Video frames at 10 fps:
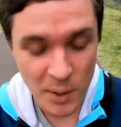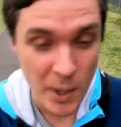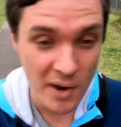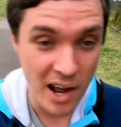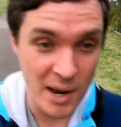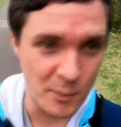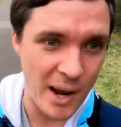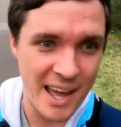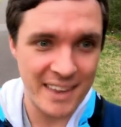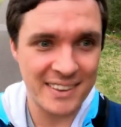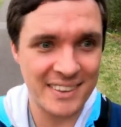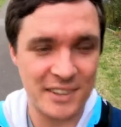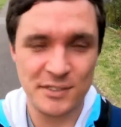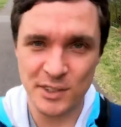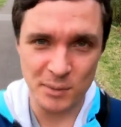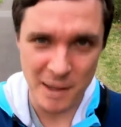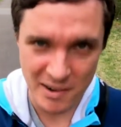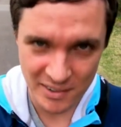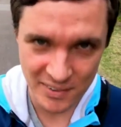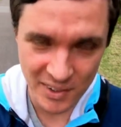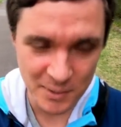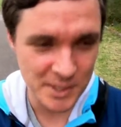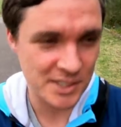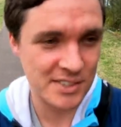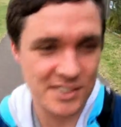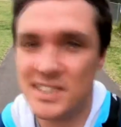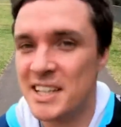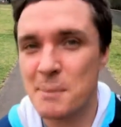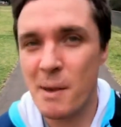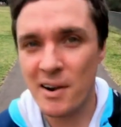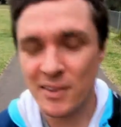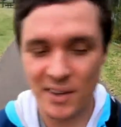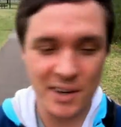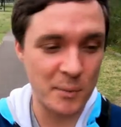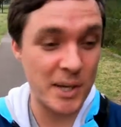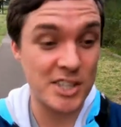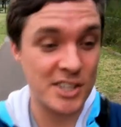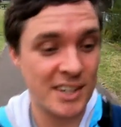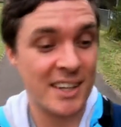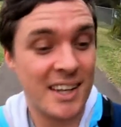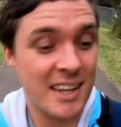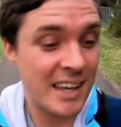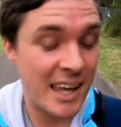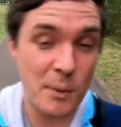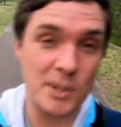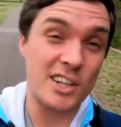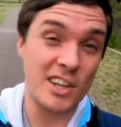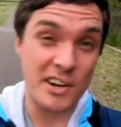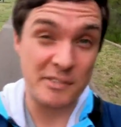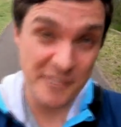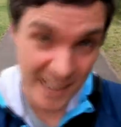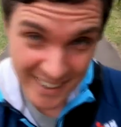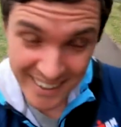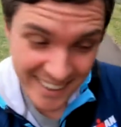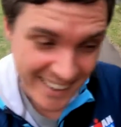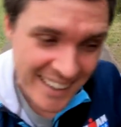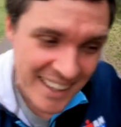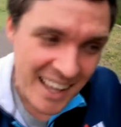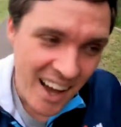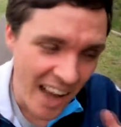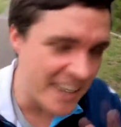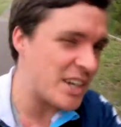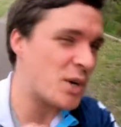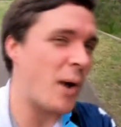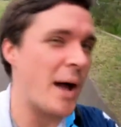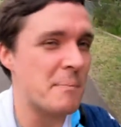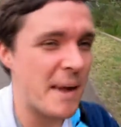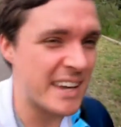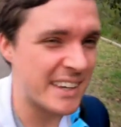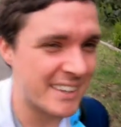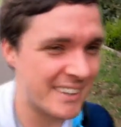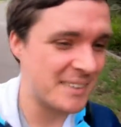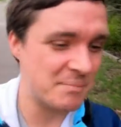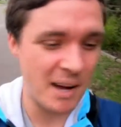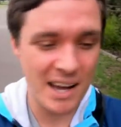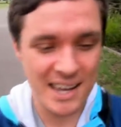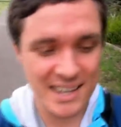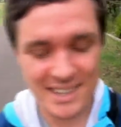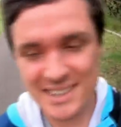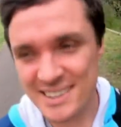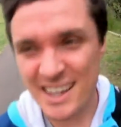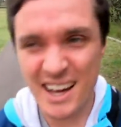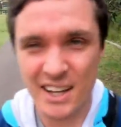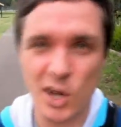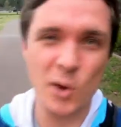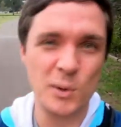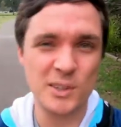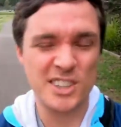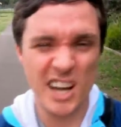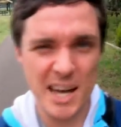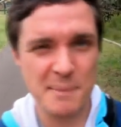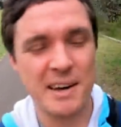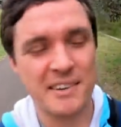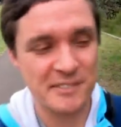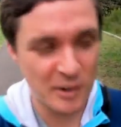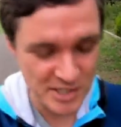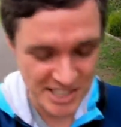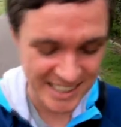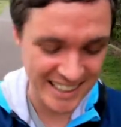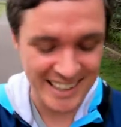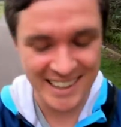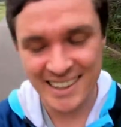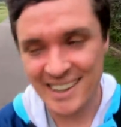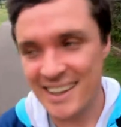where I ran the full marathon, which is the Sydney Marathon, which it was a lot of fun. I didn't quite make my goal time, unfortunately.